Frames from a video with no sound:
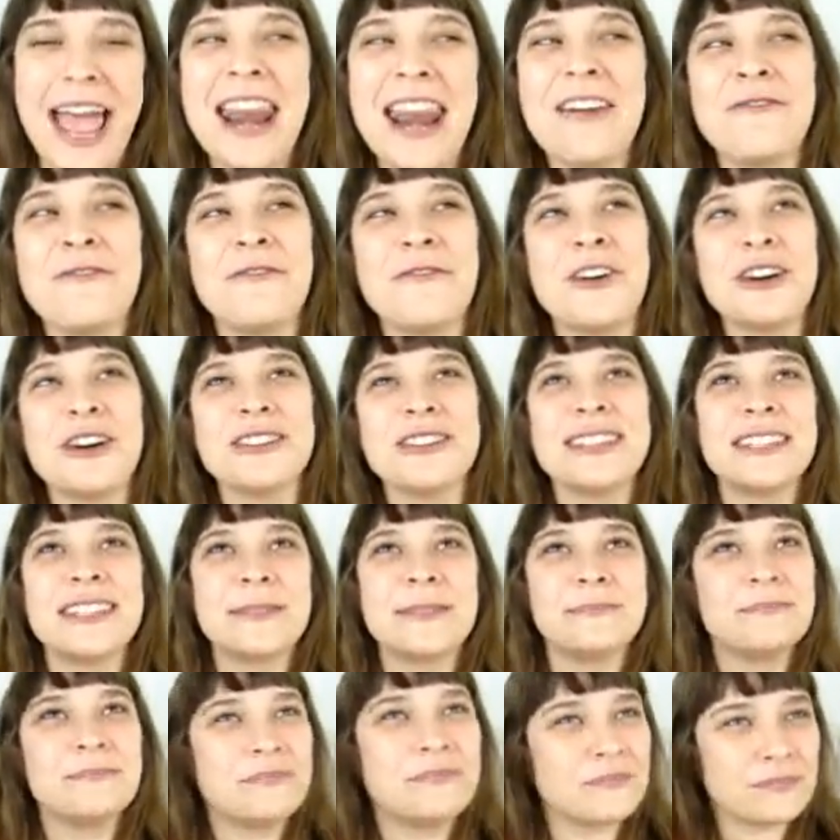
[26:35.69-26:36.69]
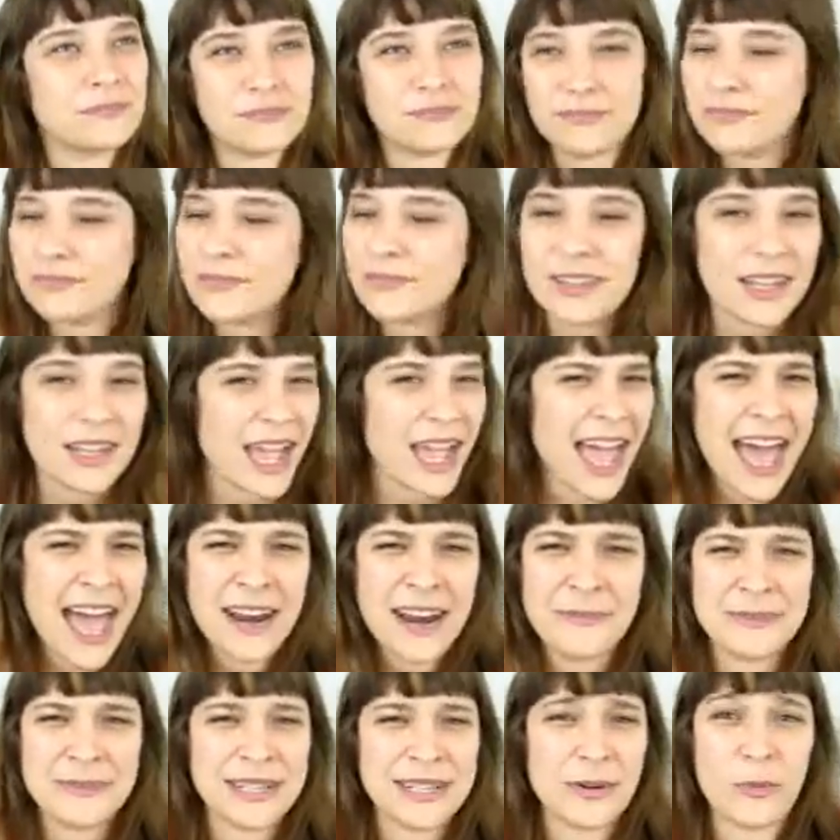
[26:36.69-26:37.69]
And at first,
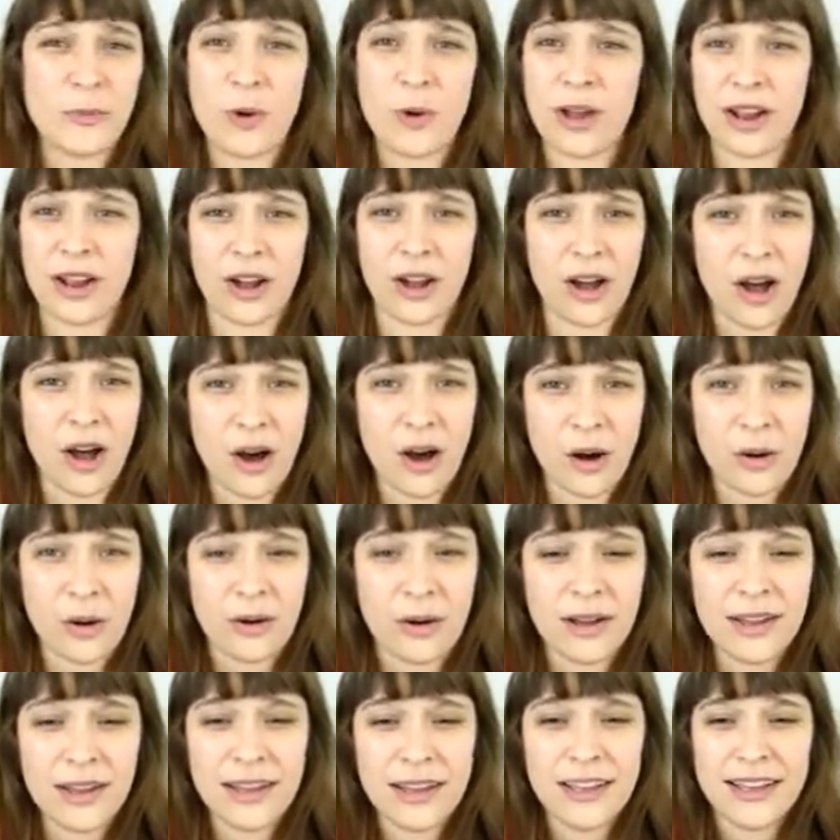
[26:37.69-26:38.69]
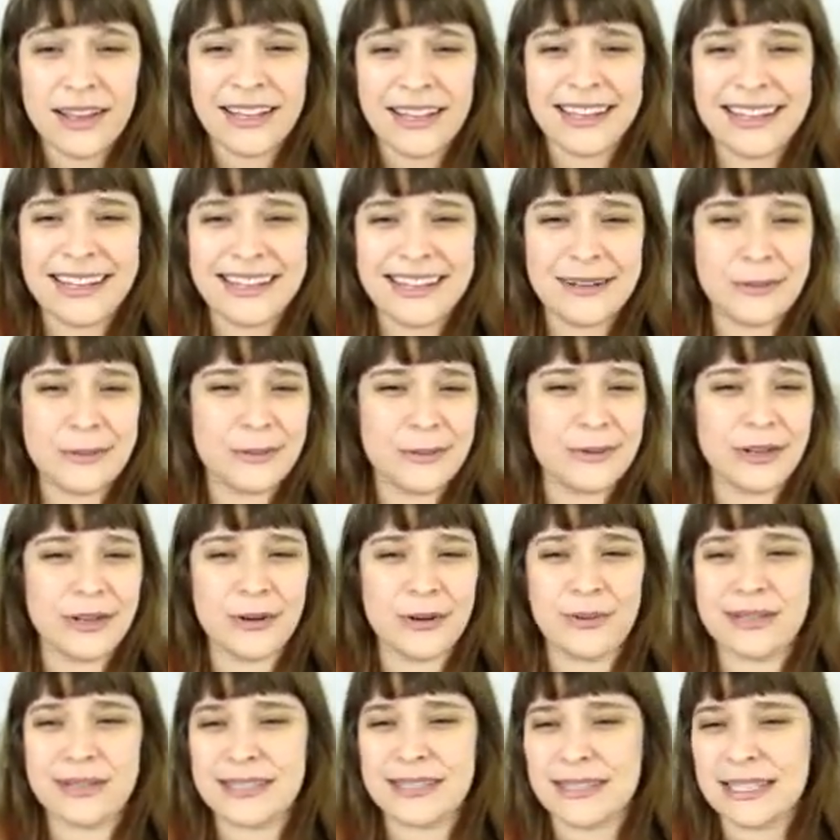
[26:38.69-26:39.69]
Adam didn't want to go. He, you
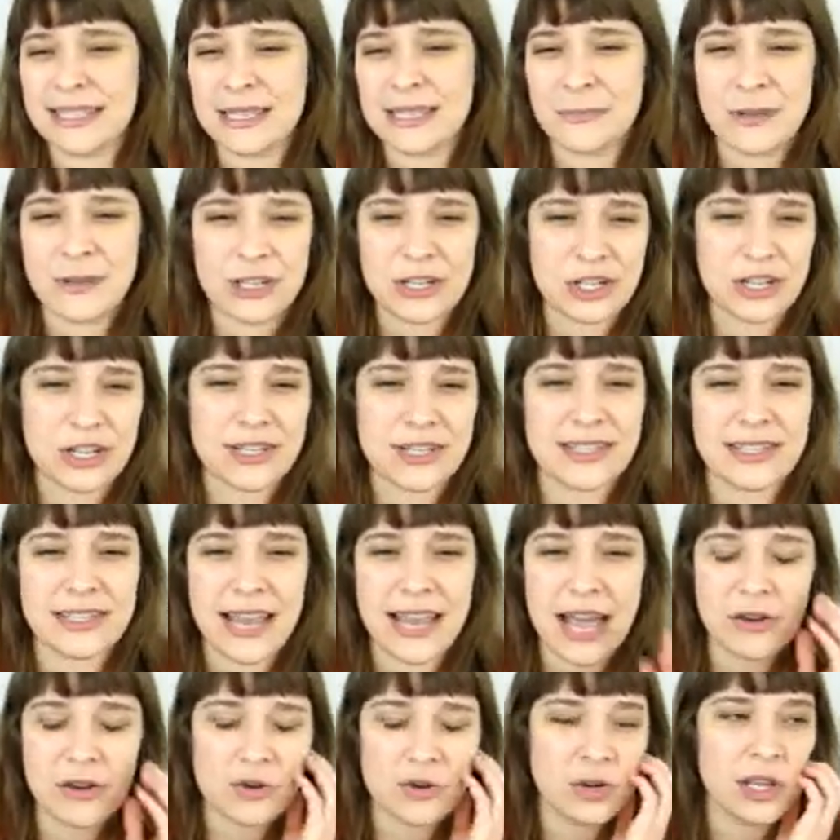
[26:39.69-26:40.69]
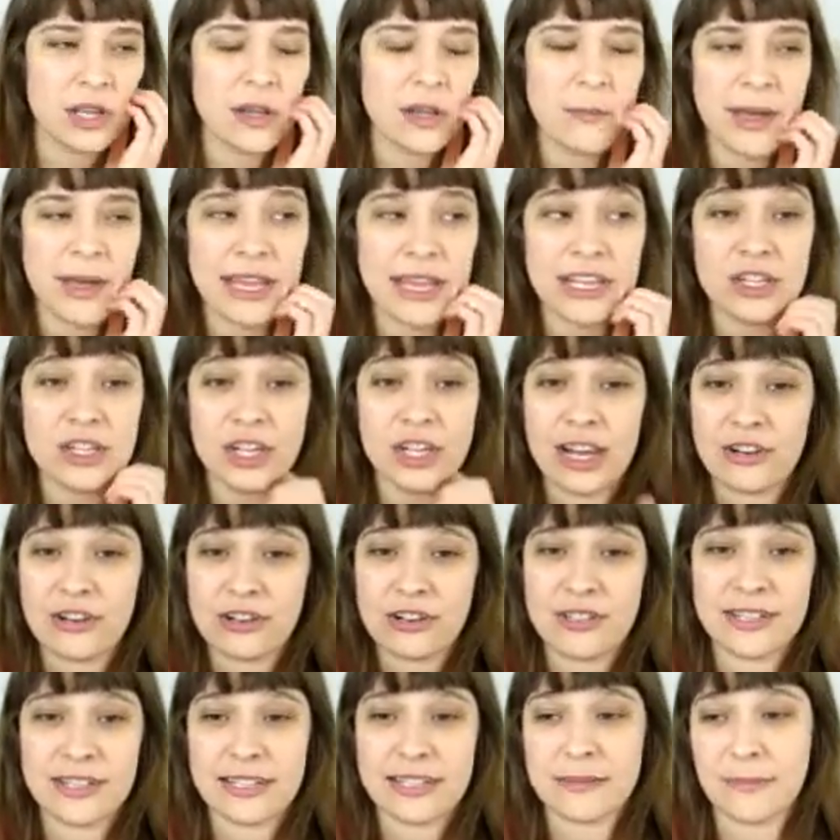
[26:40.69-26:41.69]
know, was suspicious naturally, but he
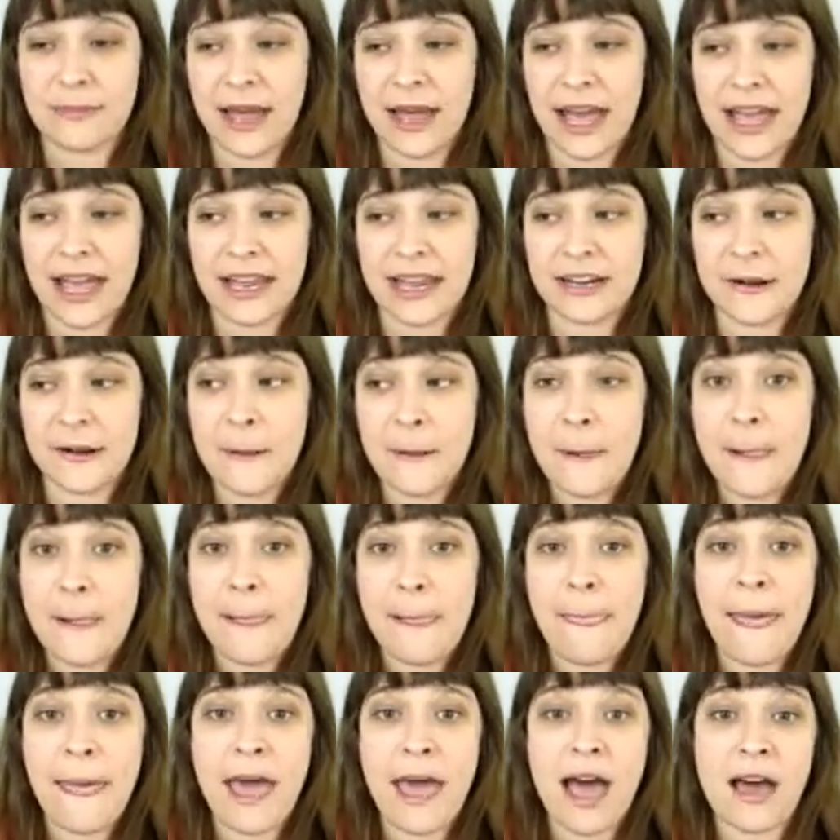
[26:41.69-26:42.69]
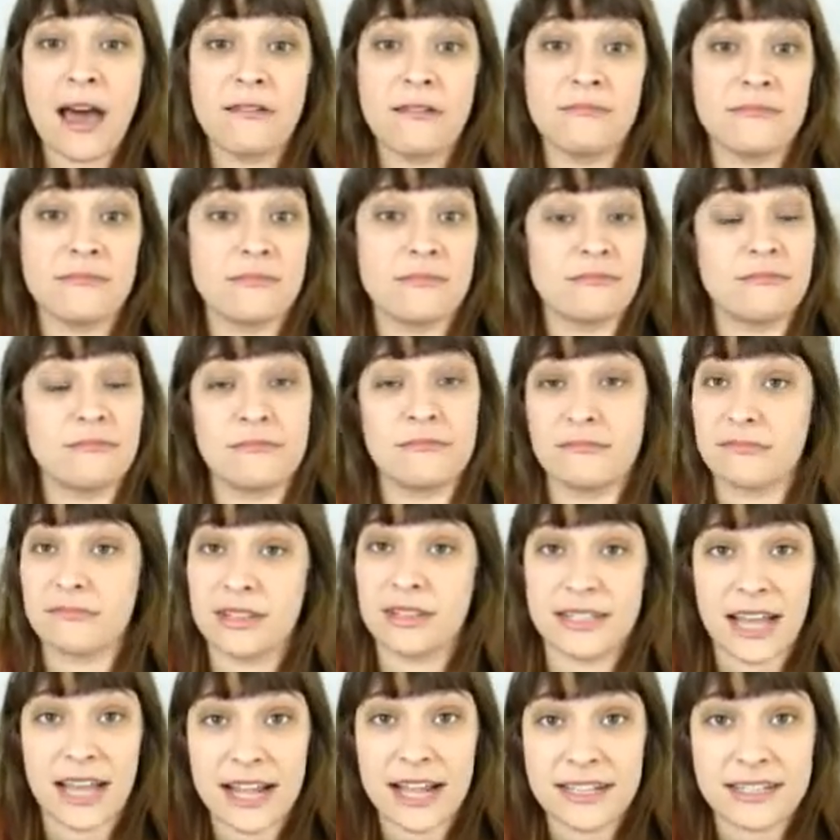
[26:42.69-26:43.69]
changes his mind and
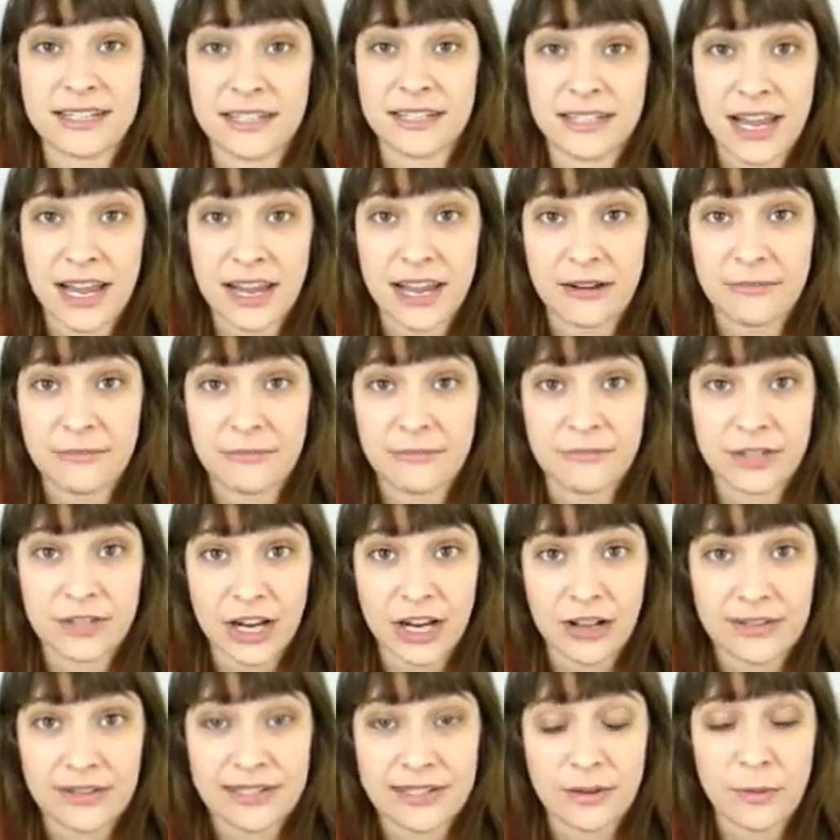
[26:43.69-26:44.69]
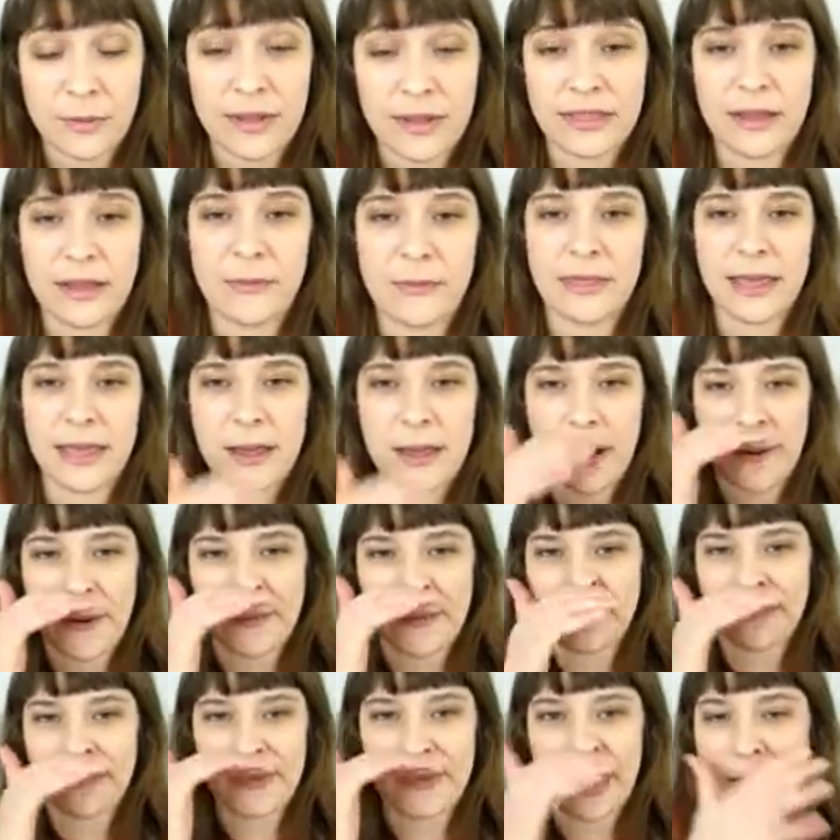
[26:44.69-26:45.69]
decides to take Chelsea with him and they
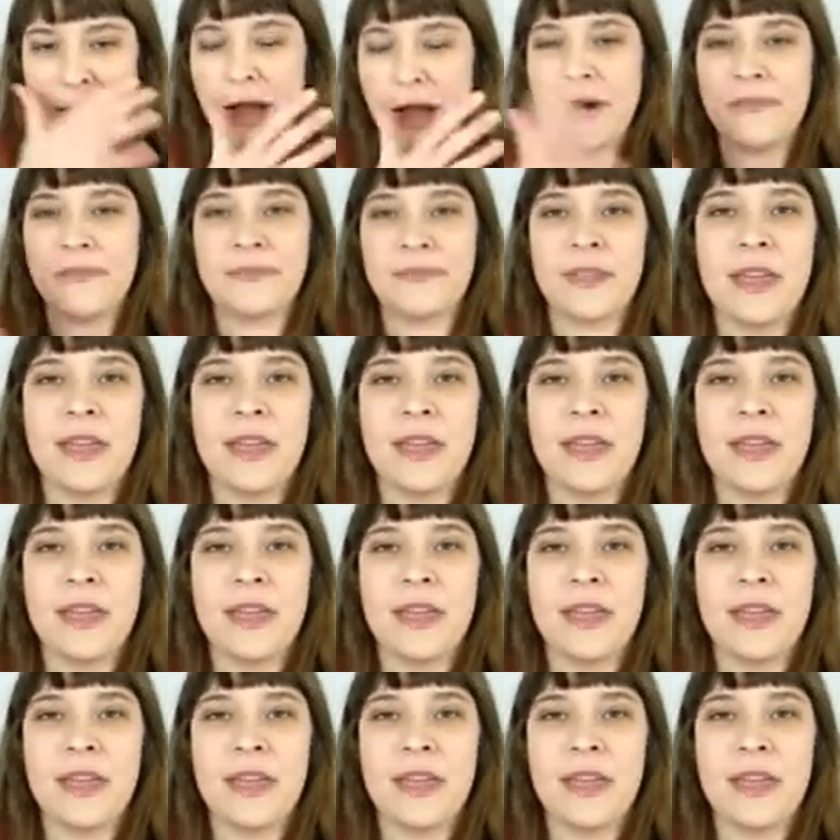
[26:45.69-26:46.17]
go they go.